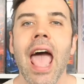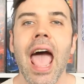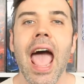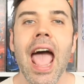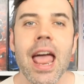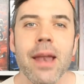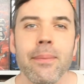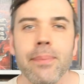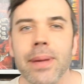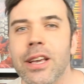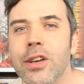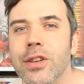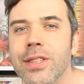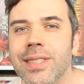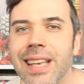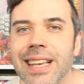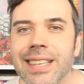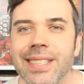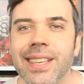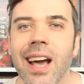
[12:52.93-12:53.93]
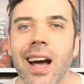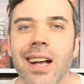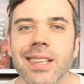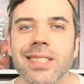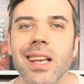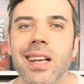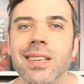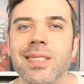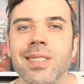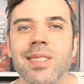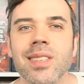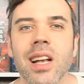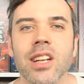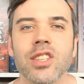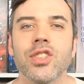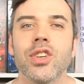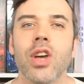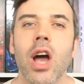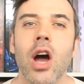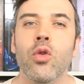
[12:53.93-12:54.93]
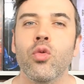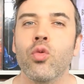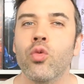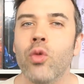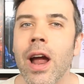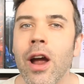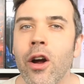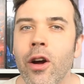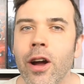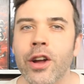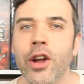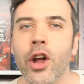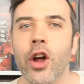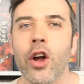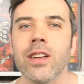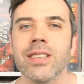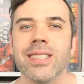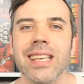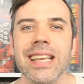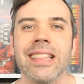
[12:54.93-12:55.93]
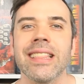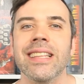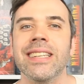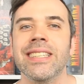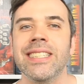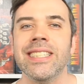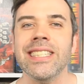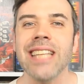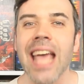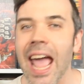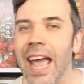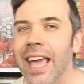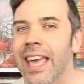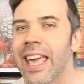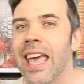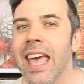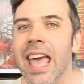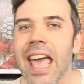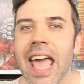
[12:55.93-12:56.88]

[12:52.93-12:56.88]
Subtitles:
and because these cards are such a rare occurrence in the deck,